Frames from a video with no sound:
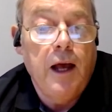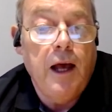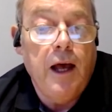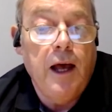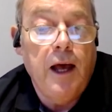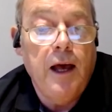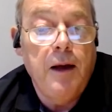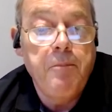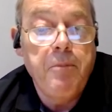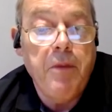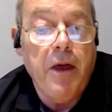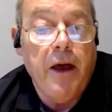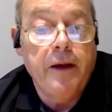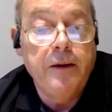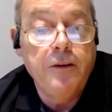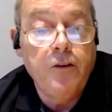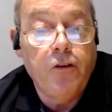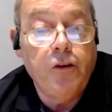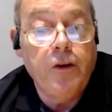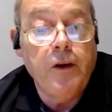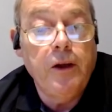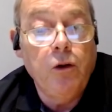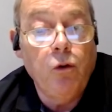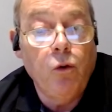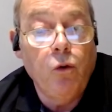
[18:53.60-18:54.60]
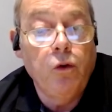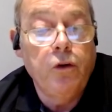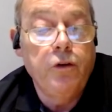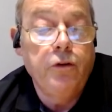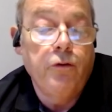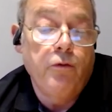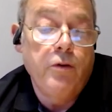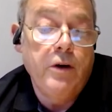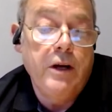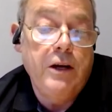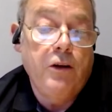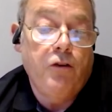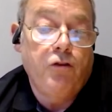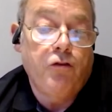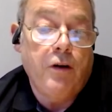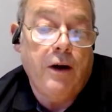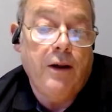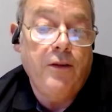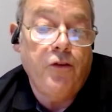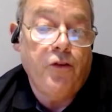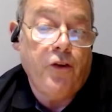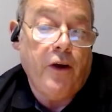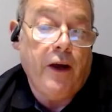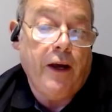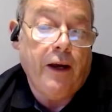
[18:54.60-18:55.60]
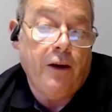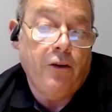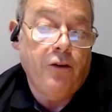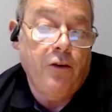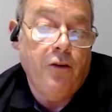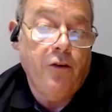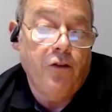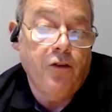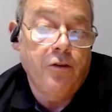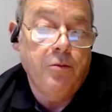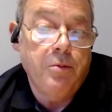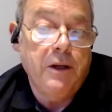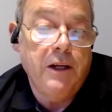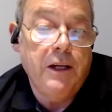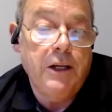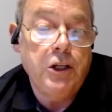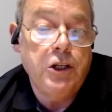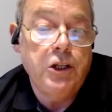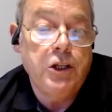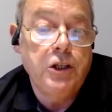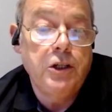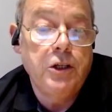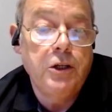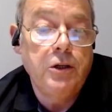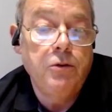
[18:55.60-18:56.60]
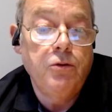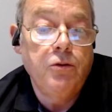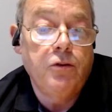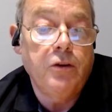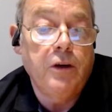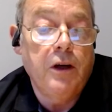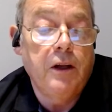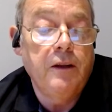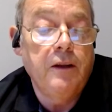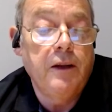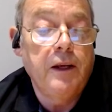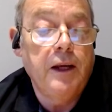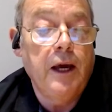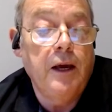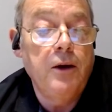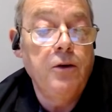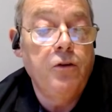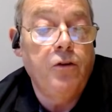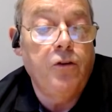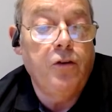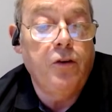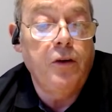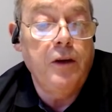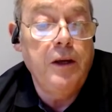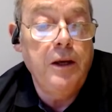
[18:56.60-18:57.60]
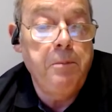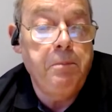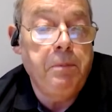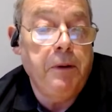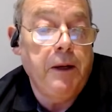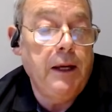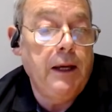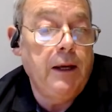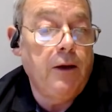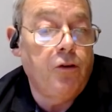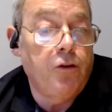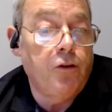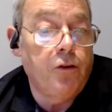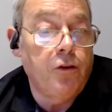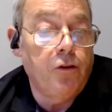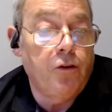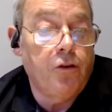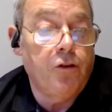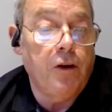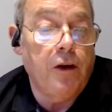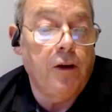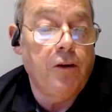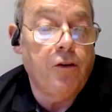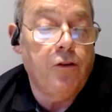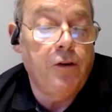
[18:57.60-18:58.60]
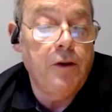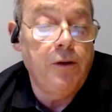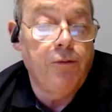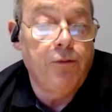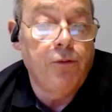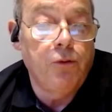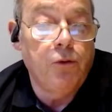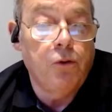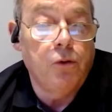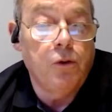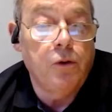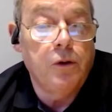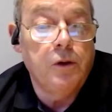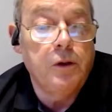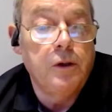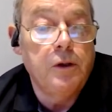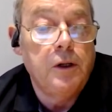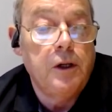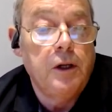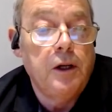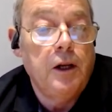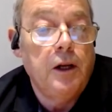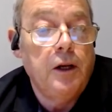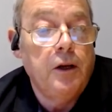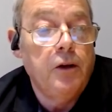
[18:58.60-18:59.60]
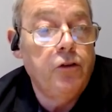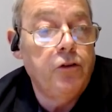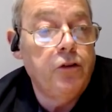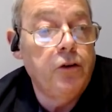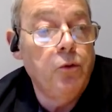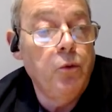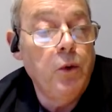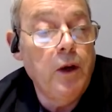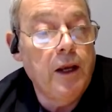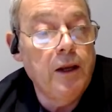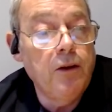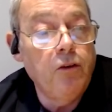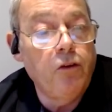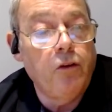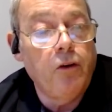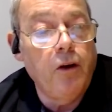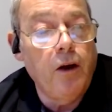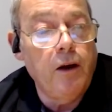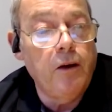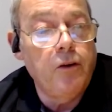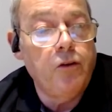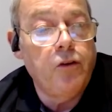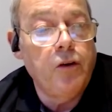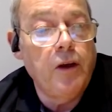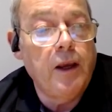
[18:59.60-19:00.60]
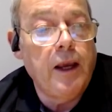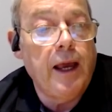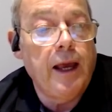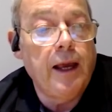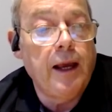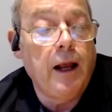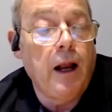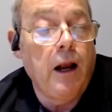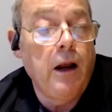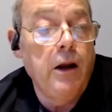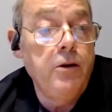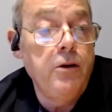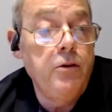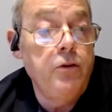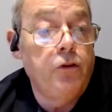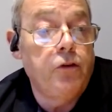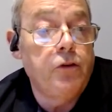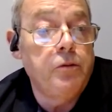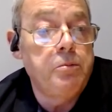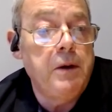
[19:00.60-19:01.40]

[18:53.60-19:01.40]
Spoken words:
until all the read transactions have been issued, and the OT peaks at 64. So we can start to get clues